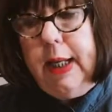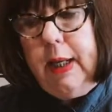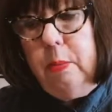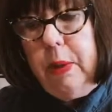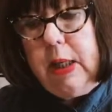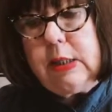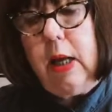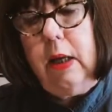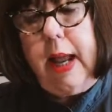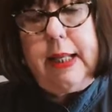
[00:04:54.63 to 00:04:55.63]
end because I
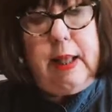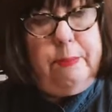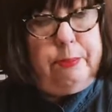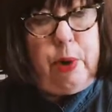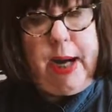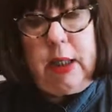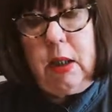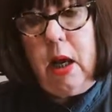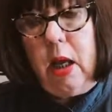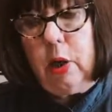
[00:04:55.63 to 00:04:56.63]
like that bright
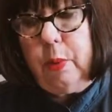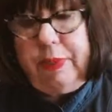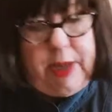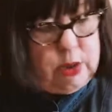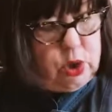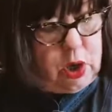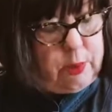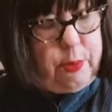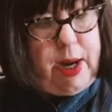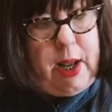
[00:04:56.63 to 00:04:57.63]
color with that
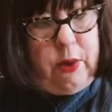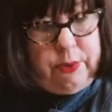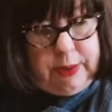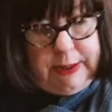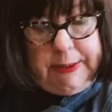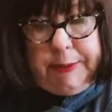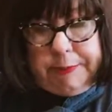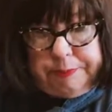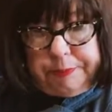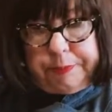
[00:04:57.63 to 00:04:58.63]
dark brown.
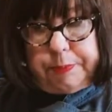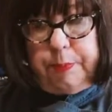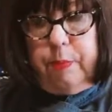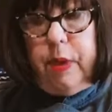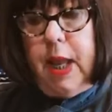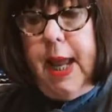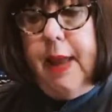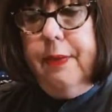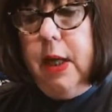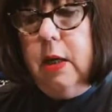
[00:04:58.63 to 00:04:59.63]

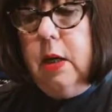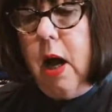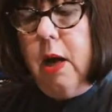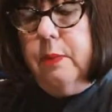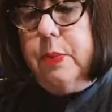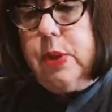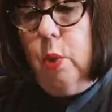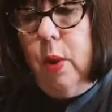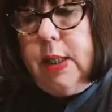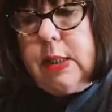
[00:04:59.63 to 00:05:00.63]
And then, so
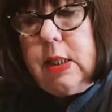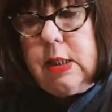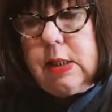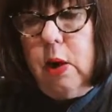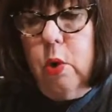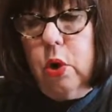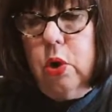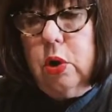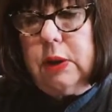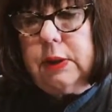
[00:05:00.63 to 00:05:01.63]
once this slow
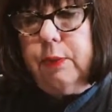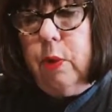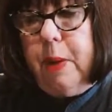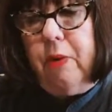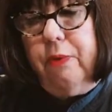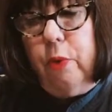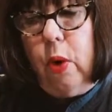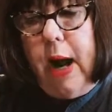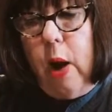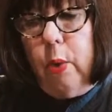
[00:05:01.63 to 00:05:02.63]
cooks for about
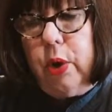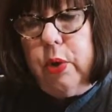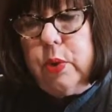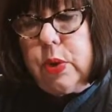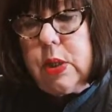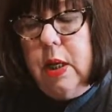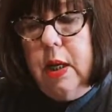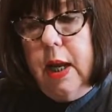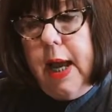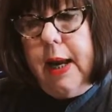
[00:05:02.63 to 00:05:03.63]
4 hours,
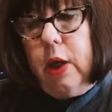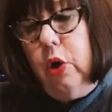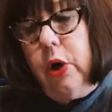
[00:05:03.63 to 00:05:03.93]
and I cook